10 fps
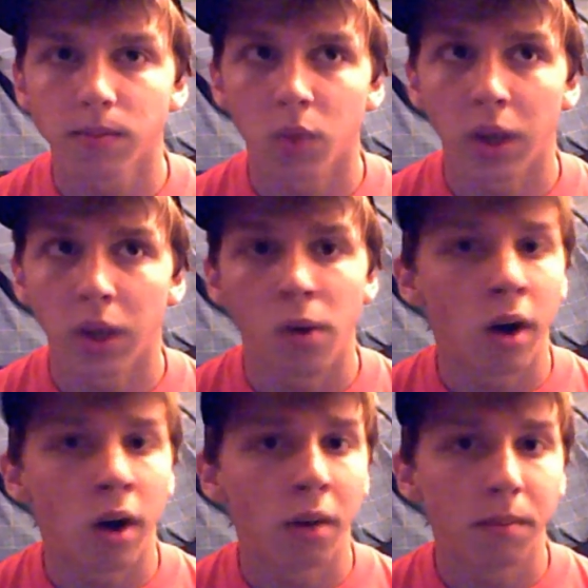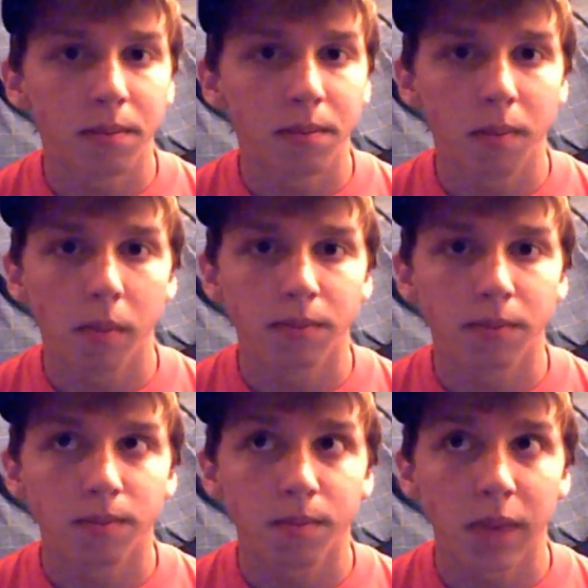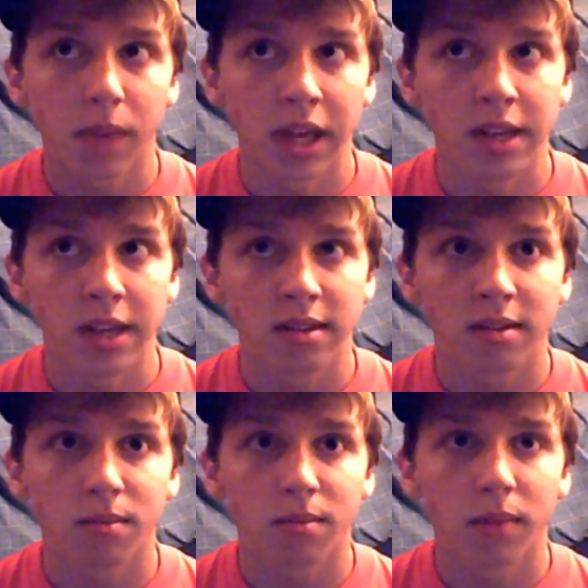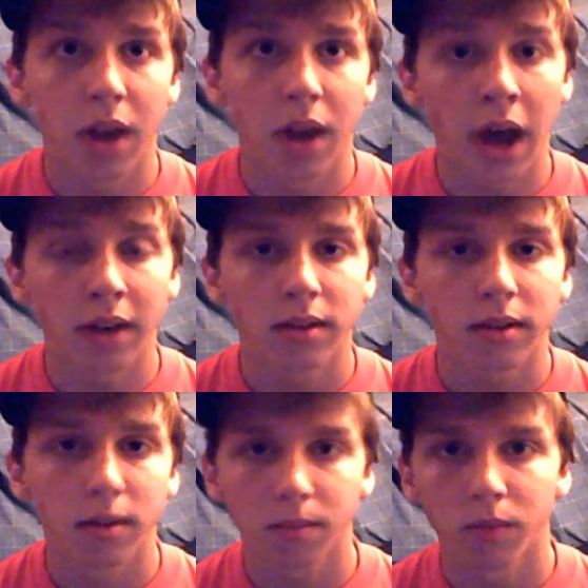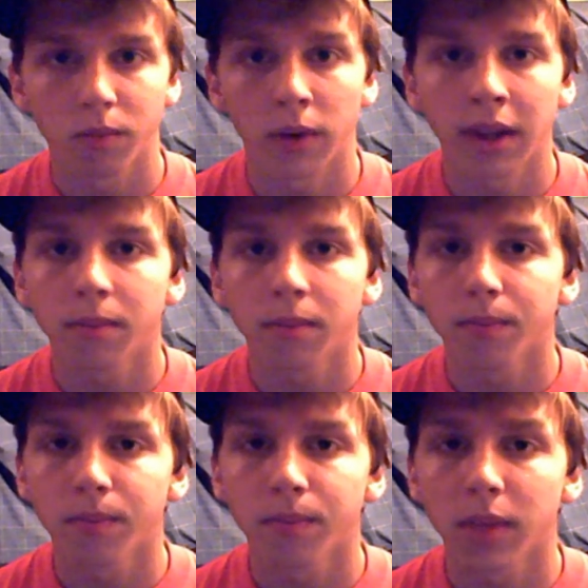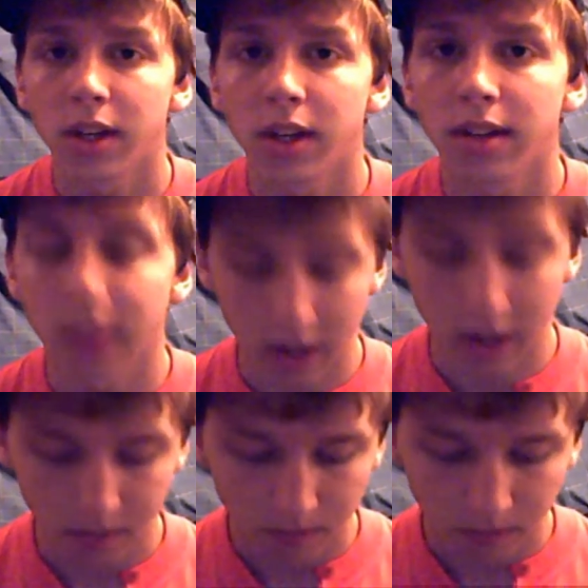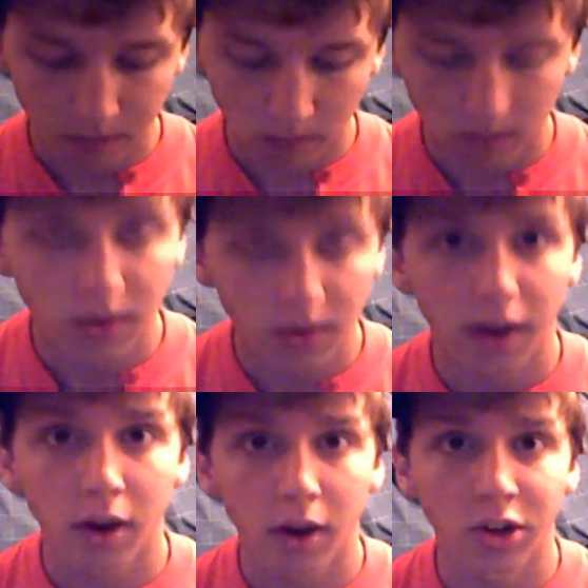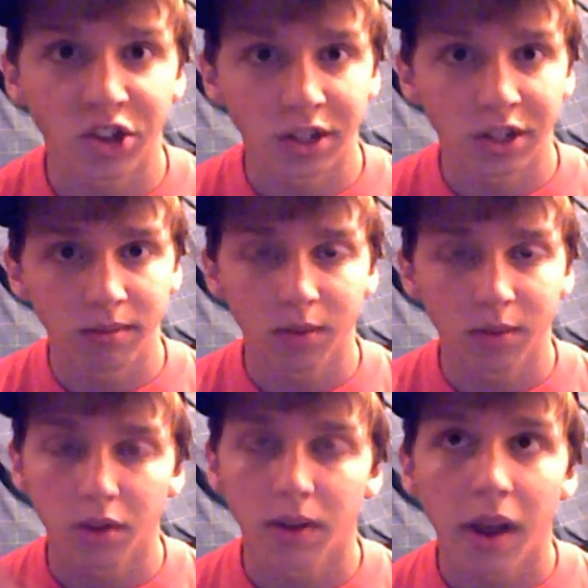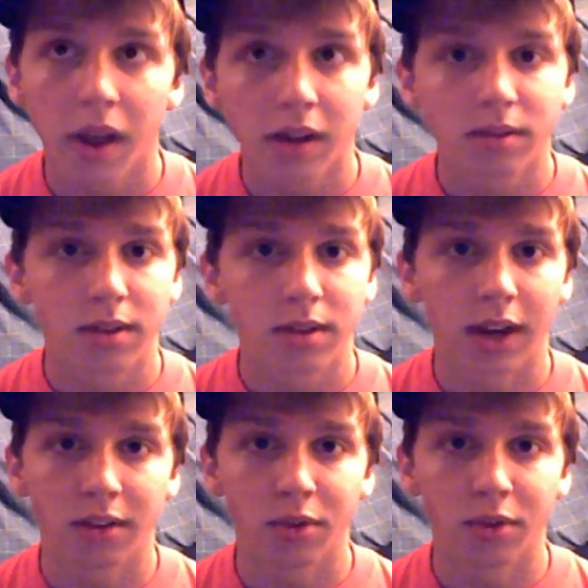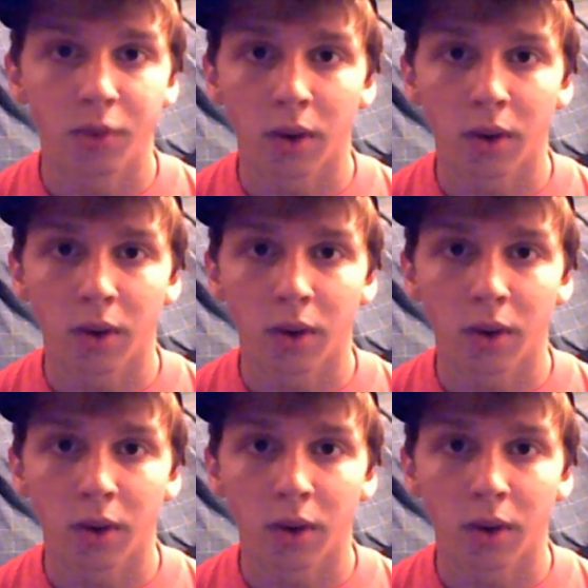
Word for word: the way you are is not right, and it's not Christian. I guess if you